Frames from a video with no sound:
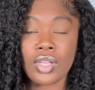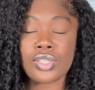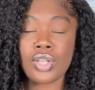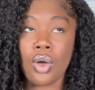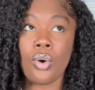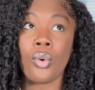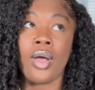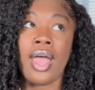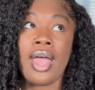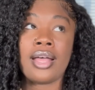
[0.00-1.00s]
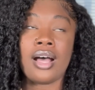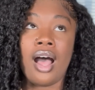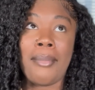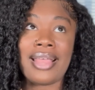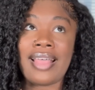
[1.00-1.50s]
So
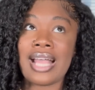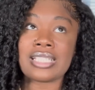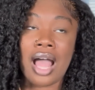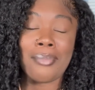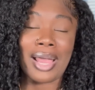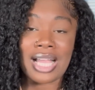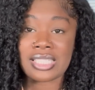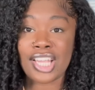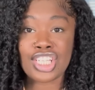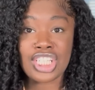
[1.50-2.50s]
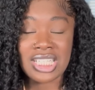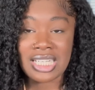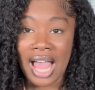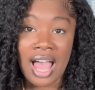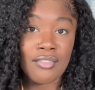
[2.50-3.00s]
at that time, like I said, she
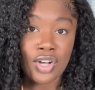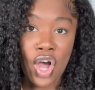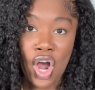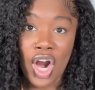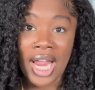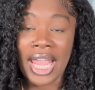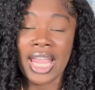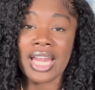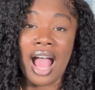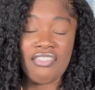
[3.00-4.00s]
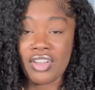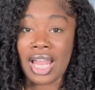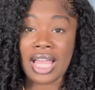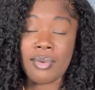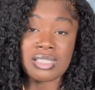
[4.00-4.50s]
did not have a car, and I felt
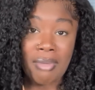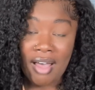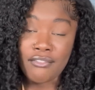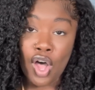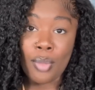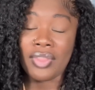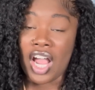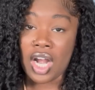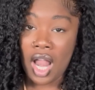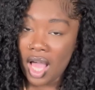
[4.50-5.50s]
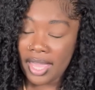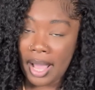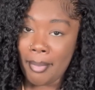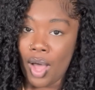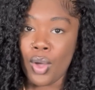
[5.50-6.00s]
like it was my fault that her lock
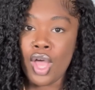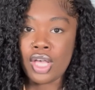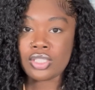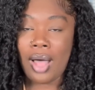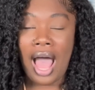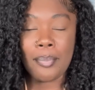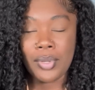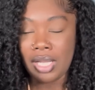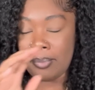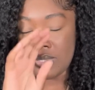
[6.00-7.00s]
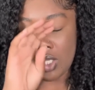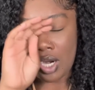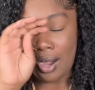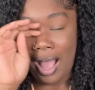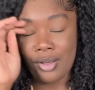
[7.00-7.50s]
came out. So I pull up to
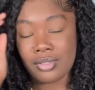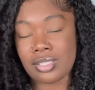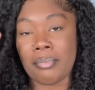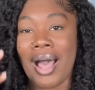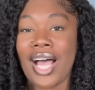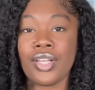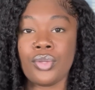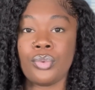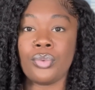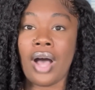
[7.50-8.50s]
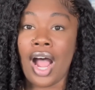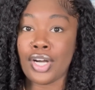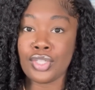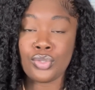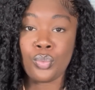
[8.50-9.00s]
her house. Mind you, I
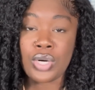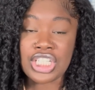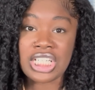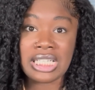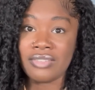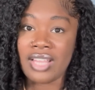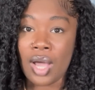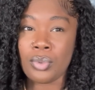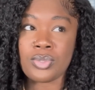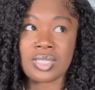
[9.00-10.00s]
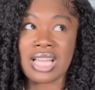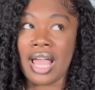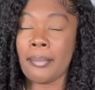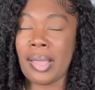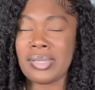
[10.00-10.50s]
already knew where she lived at, which was
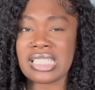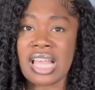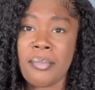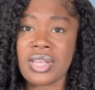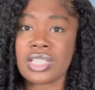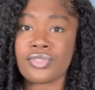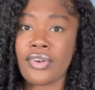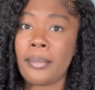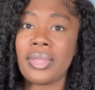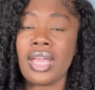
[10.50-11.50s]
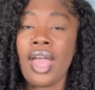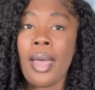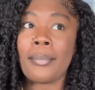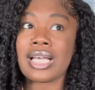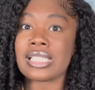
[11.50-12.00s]
like maybe 10 minutes from me
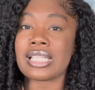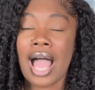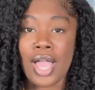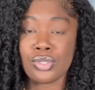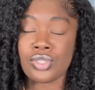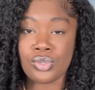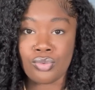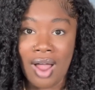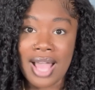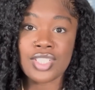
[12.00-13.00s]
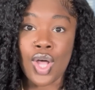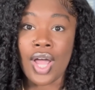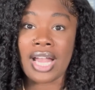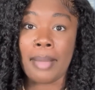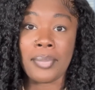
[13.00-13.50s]
because I used to do rides,
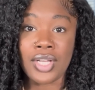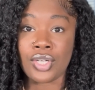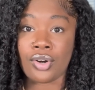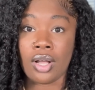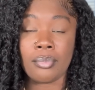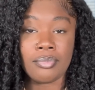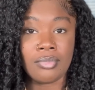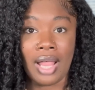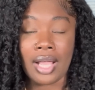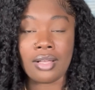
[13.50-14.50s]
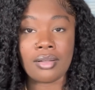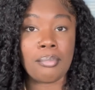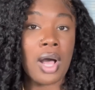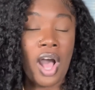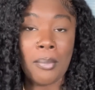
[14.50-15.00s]
y'all, and I picked her up like
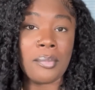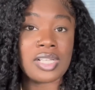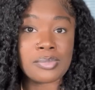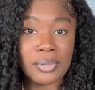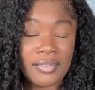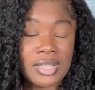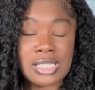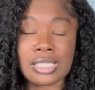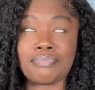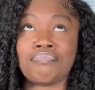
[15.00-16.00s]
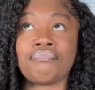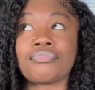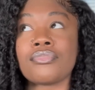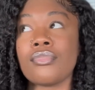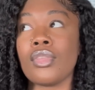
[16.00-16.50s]
a couple months previously.
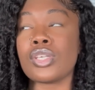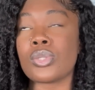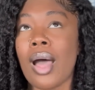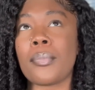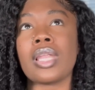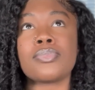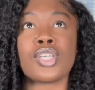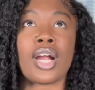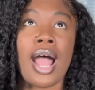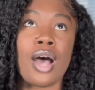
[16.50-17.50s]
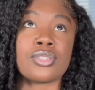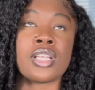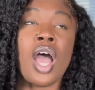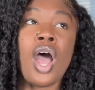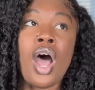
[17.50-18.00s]
So I pull up to her
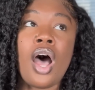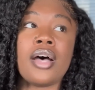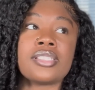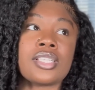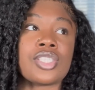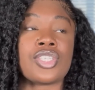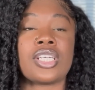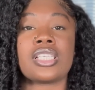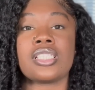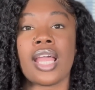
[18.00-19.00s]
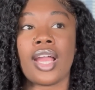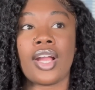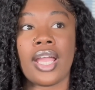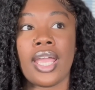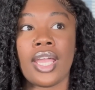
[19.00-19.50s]
house. Her sister is
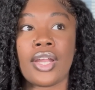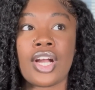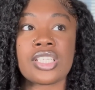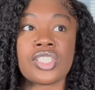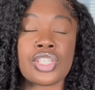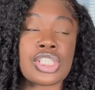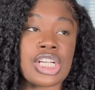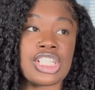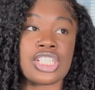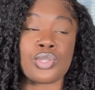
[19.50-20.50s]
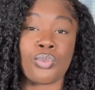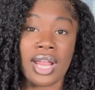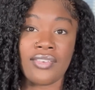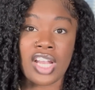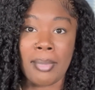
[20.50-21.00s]
there, and her sister is just
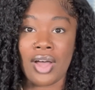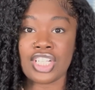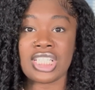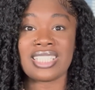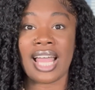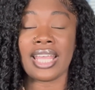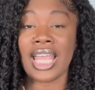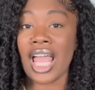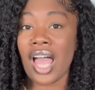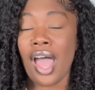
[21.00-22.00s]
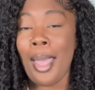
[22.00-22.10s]
raving about it. She's like, yeah,